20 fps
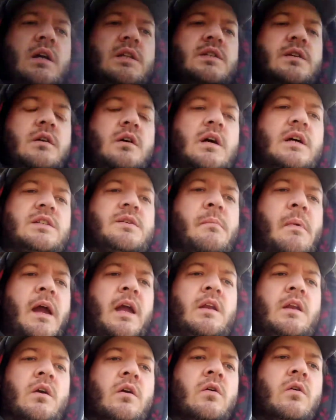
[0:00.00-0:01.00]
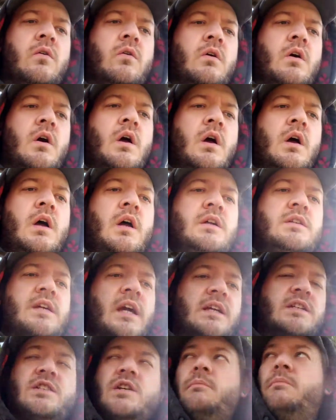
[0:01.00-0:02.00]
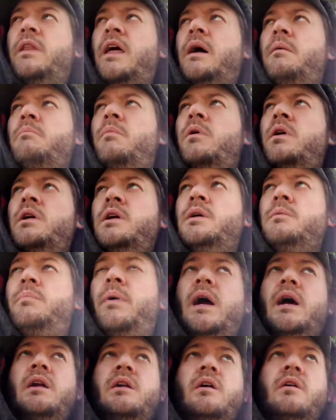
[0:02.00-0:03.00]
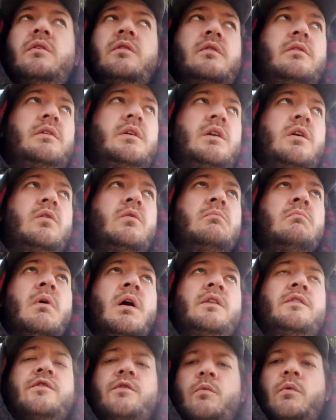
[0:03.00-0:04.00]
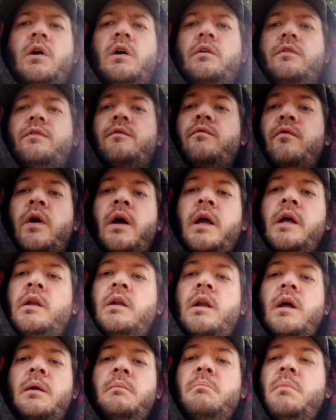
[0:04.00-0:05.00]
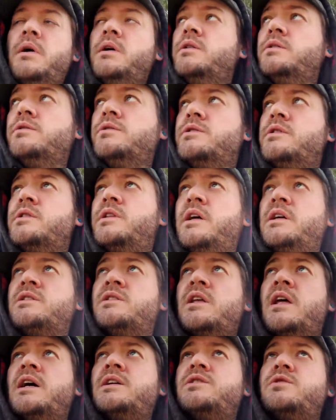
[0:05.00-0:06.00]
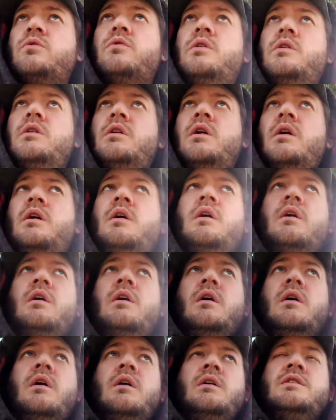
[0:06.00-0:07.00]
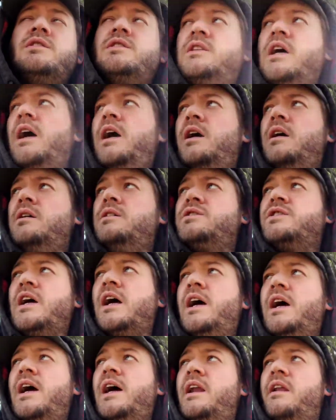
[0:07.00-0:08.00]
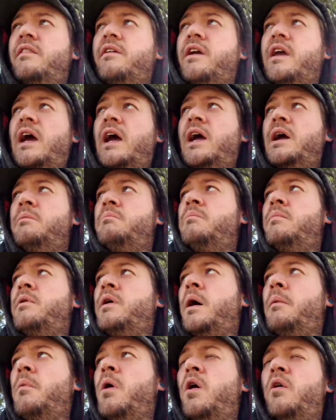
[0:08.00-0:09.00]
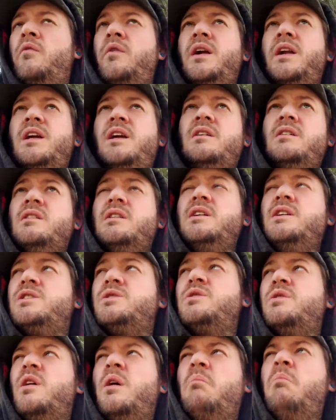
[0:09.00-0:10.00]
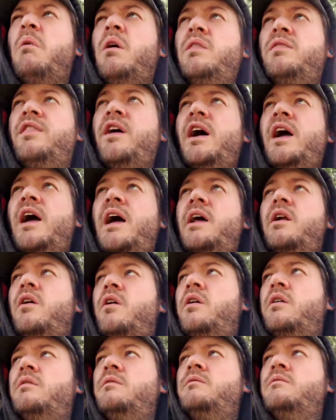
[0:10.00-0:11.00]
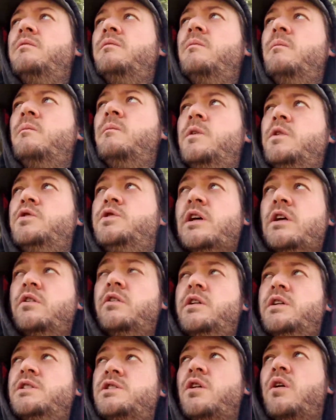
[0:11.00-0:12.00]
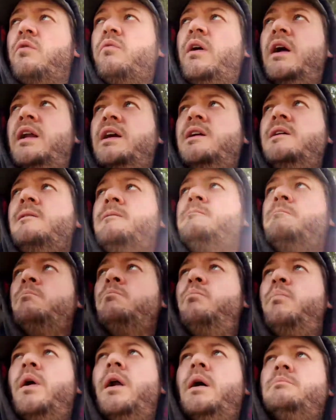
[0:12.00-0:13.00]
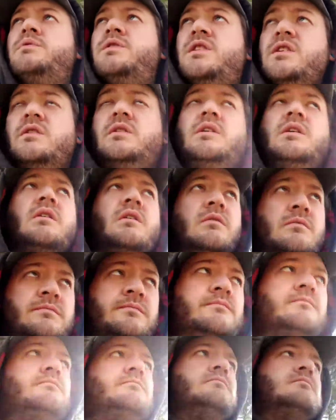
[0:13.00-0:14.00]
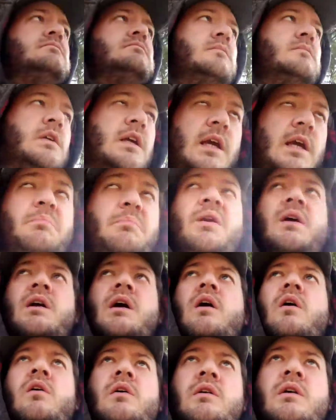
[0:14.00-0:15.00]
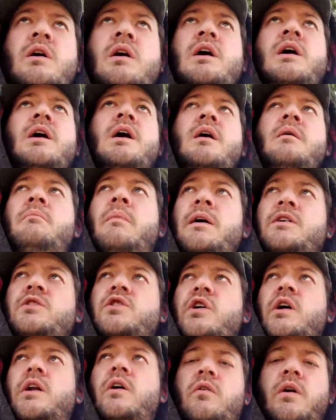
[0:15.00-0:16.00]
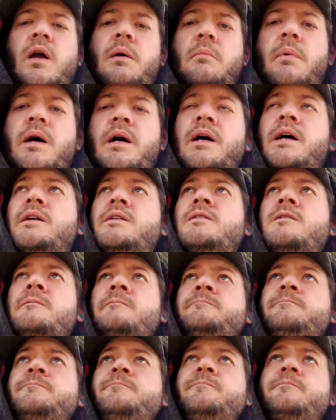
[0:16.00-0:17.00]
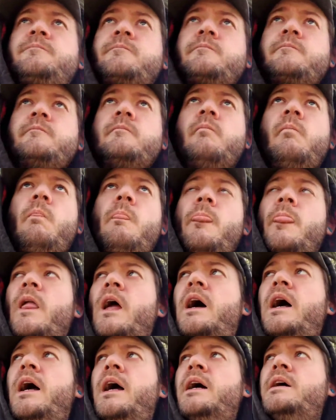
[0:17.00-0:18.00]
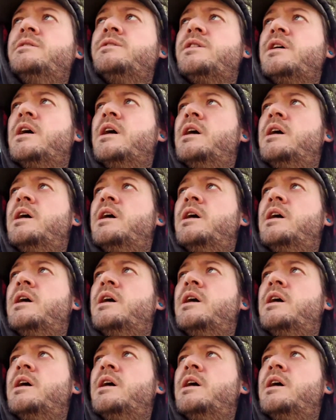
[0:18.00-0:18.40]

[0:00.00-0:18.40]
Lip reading: That's a main goal. Take some of that money and pay another, you know, month's worth of rent and bills and things of that sort. Stay ahead of the game. I'm already at least a month ahead on utilities already, but I'm still, you know, keeping it going. Make sure I don't get behind. And